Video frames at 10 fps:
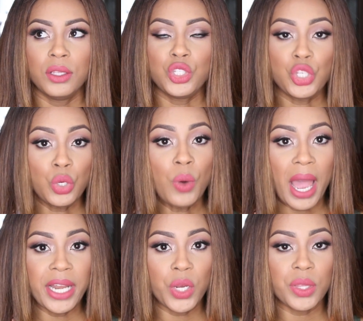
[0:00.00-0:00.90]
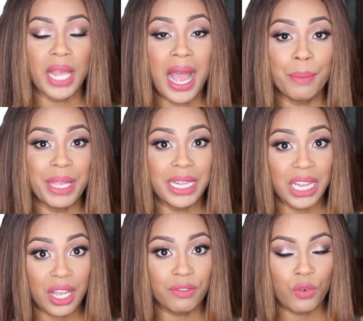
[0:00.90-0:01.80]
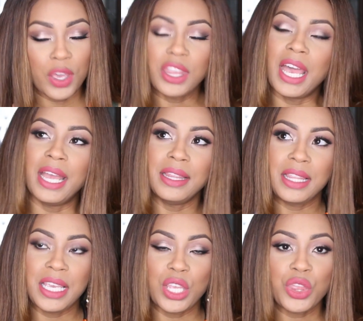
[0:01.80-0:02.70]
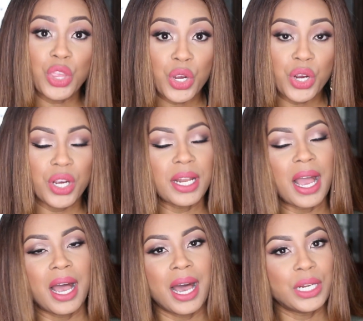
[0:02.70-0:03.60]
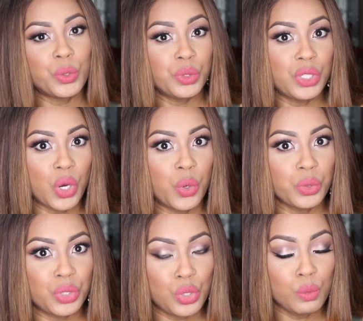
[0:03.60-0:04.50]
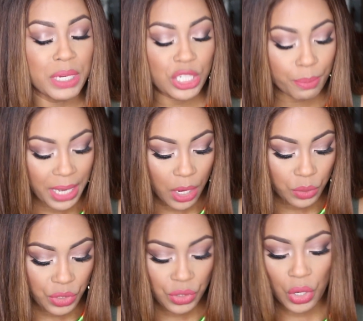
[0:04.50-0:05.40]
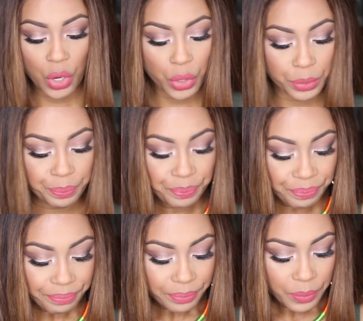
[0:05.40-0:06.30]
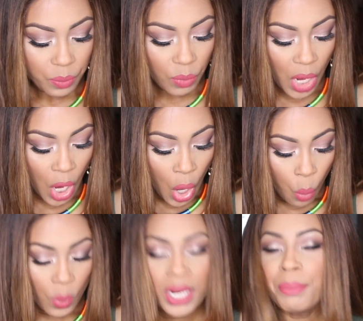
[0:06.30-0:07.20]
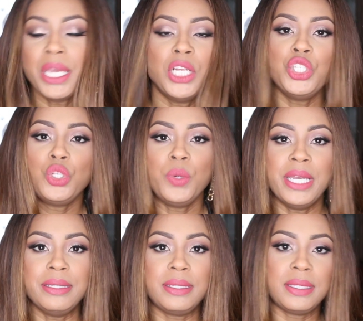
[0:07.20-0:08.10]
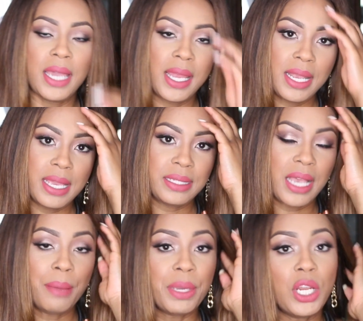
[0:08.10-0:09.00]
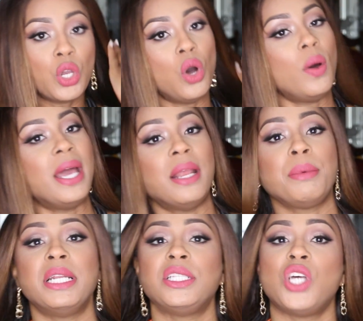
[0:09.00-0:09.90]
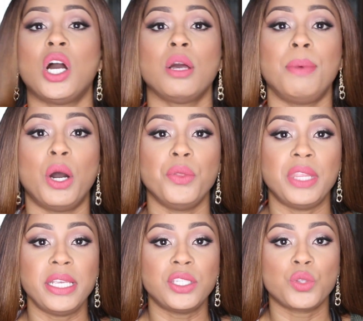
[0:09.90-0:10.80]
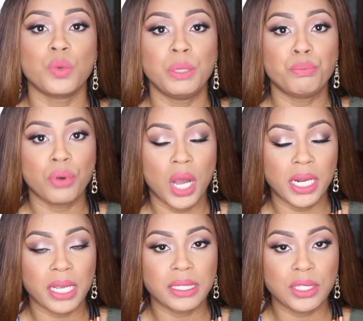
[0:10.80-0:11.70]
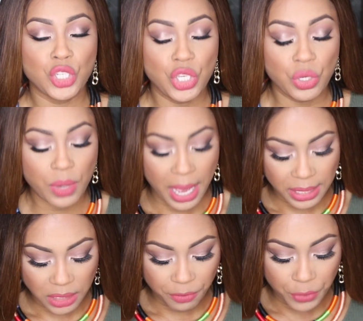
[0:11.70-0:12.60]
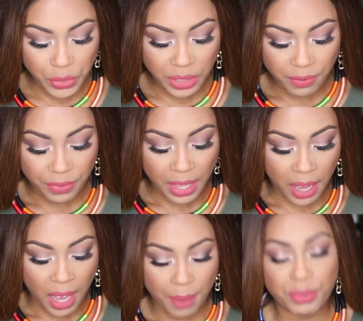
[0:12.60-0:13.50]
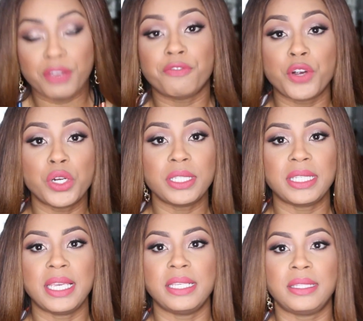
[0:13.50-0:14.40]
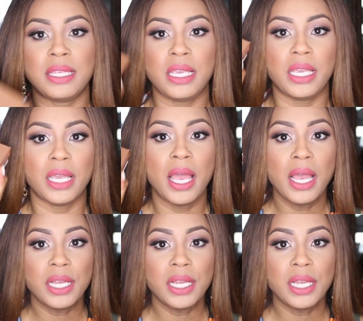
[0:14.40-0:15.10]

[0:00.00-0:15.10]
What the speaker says: two I know that I'm in love with, and the third I don't know too much about. So what I'm gonna do instead is I'm gonna go and I'm gonna talk about these three products to you guys. The first of the first is the